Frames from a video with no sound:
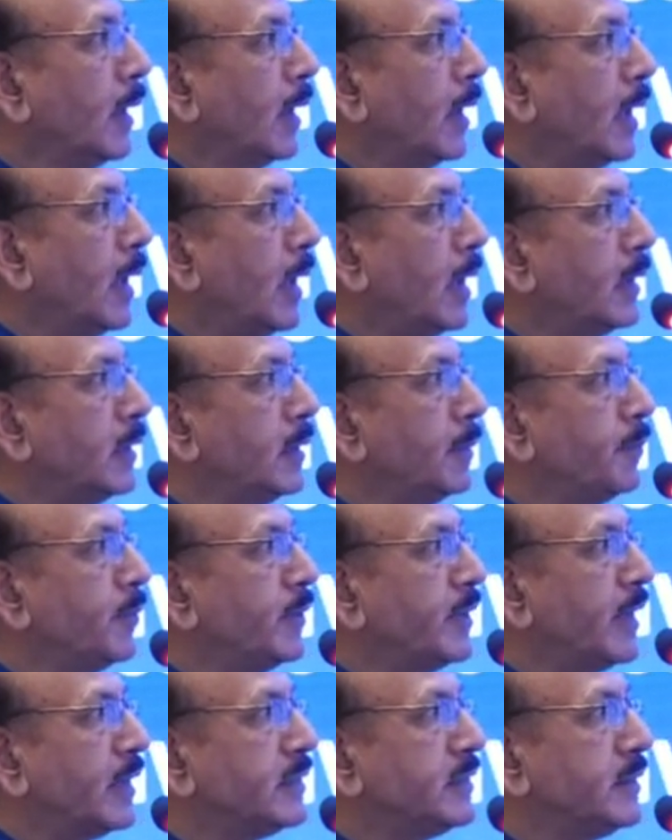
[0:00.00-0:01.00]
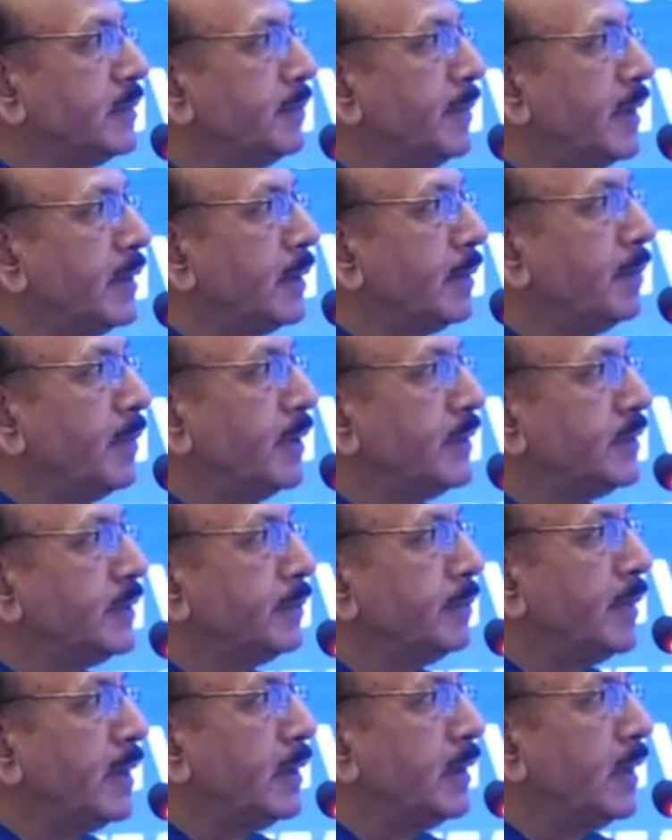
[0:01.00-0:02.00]
and the potassium
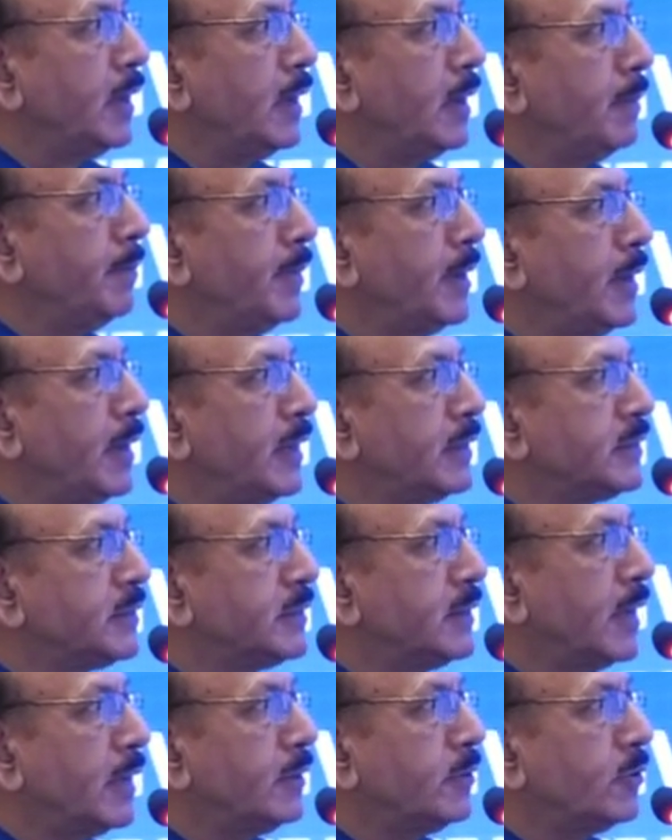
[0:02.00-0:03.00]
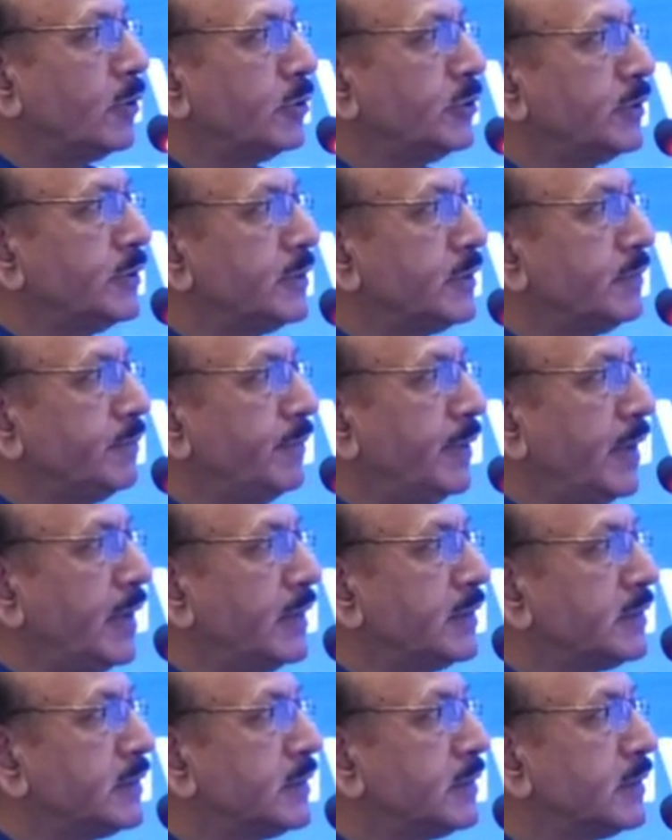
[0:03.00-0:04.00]
metabolism and eliminates nitrogenous
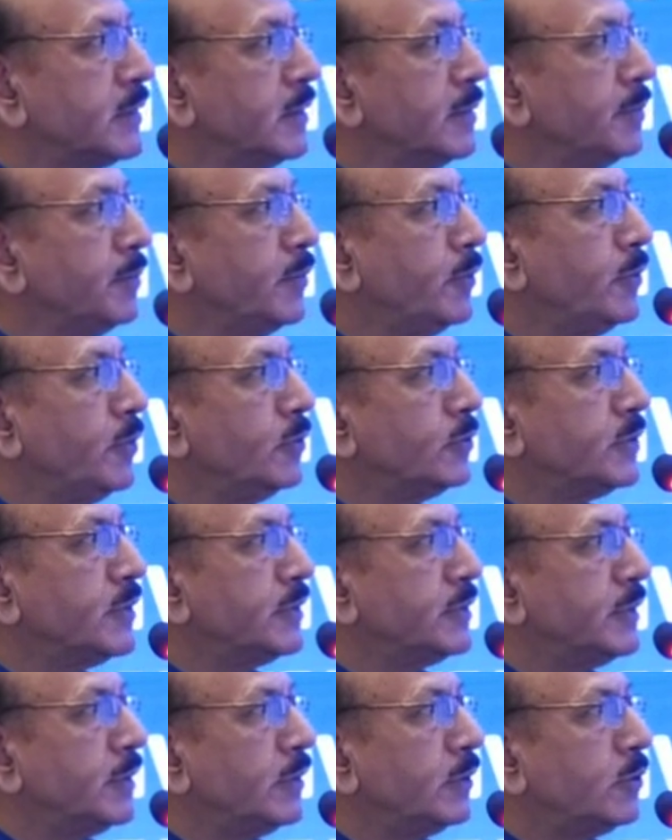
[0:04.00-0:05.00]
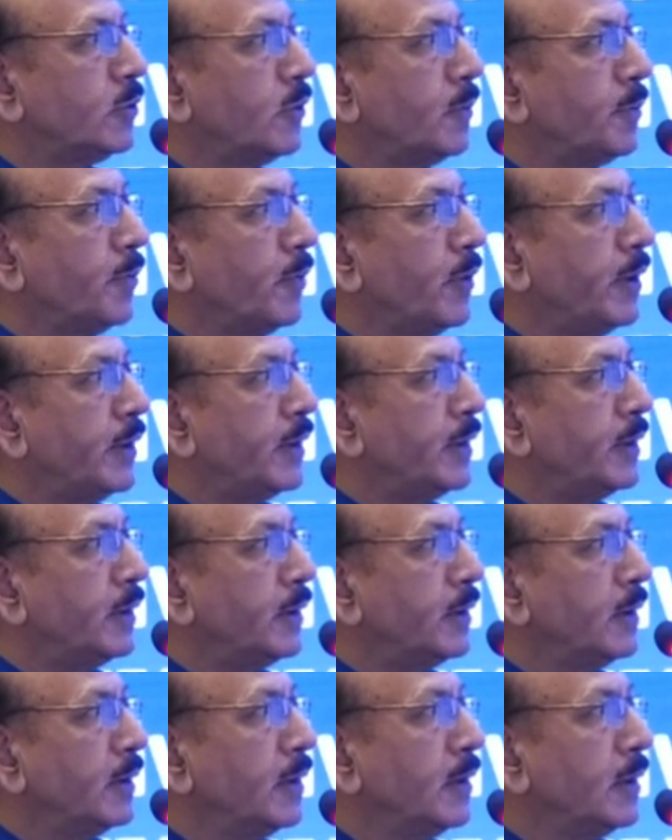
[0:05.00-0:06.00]
waste, produces erythropoietin,